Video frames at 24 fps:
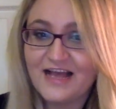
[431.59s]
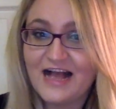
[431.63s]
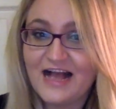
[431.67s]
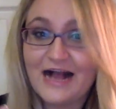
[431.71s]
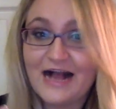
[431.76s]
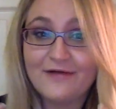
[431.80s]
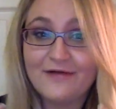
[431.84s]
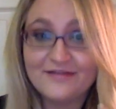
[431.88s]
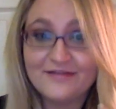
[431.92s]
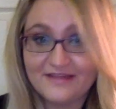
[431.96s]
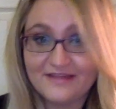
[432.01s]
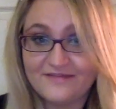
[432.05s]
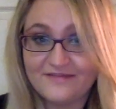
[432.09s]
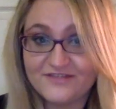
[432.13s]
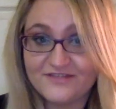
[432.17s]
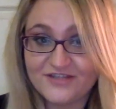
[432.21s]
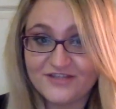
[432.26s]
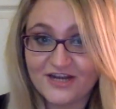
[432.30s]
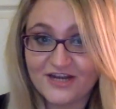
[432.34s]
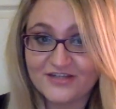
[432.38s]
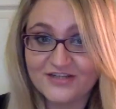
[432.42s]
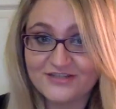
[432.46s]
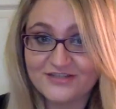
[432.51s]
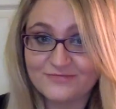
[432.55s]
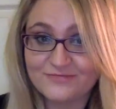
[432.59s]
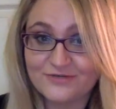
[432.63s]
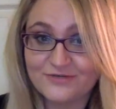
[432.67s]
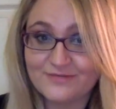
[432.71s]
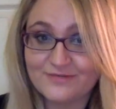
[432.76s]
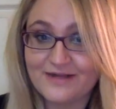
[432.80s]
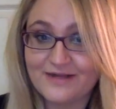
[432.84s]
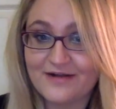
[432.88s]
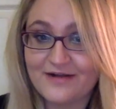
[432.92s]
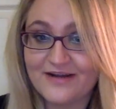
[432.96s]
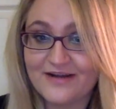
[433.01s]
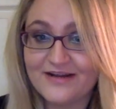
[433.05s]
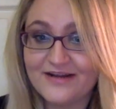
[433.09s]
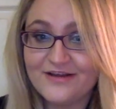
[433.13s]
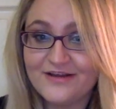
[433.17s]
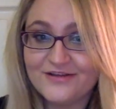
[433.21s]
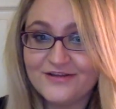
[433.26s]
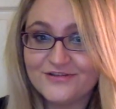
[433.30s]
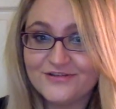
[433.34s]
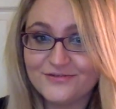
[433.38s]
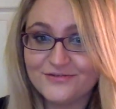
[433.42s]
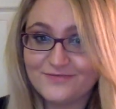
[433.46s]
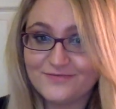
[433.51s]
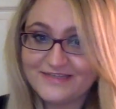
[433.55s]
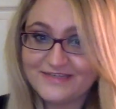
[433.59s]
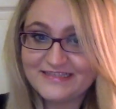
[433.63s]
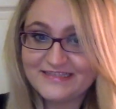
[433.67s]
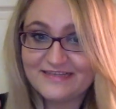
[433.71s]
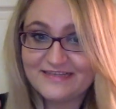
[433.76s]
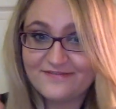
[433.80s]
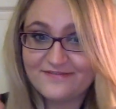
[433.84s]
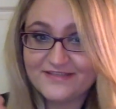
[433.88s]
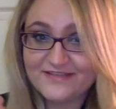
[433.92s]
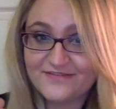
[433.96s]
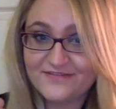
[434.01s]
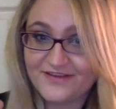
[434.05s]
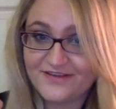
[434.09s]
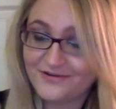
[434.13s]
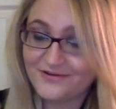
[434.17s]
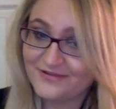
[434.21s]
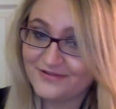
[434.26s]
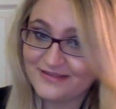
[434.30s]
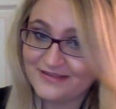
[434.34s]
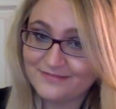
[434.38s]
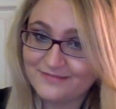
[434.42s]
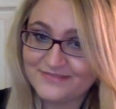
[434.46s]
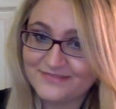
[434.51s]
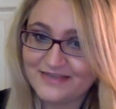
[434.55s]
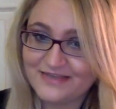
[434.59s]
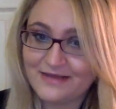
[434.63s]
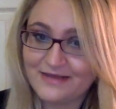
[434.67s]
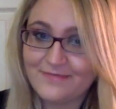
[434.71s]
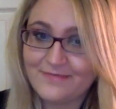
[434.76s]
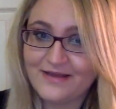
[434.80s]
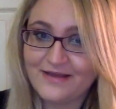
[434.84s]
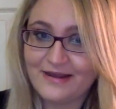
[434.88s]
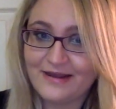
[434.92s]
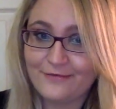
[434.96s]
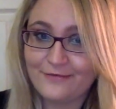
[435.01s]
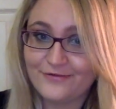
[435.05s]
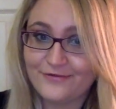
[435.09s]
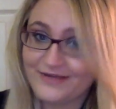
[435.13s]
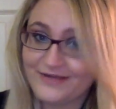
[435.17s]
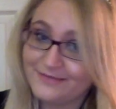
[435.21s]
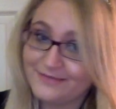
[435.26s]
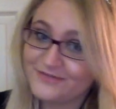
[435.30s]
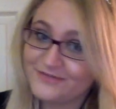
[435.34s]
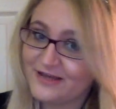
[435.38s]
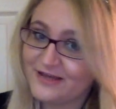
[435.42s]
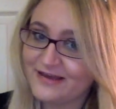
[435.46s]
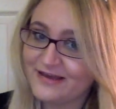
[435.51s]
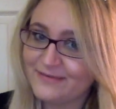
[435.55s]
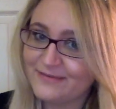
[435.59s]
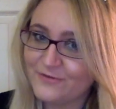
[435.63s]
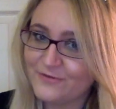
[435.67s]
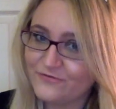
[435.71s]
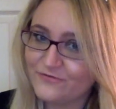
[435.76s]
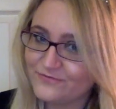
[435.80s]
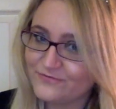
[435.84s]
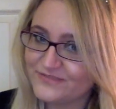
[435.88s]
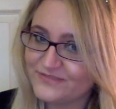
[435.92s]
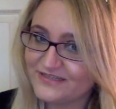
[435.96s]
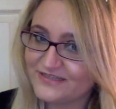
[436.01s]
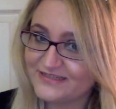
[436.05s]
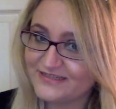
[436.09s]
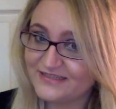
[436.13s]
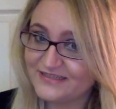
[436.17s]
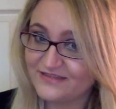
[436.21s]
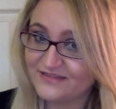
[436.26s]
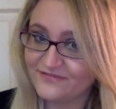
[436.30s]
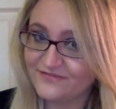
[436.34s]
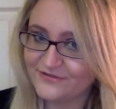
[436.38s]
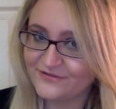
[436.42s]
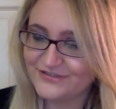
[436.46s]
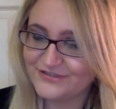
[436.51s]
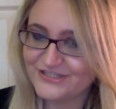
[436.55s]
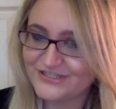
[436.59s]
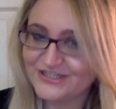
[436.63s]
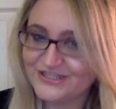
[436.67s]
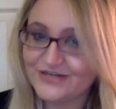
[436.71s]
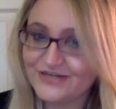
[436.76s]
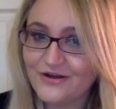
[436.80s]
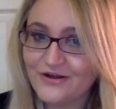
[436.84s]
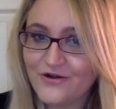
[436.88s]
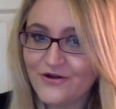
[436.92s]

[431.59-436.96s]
I would love to talk to you more about it, so please give this video a thumbs up and I will keep talking about film studies in the future,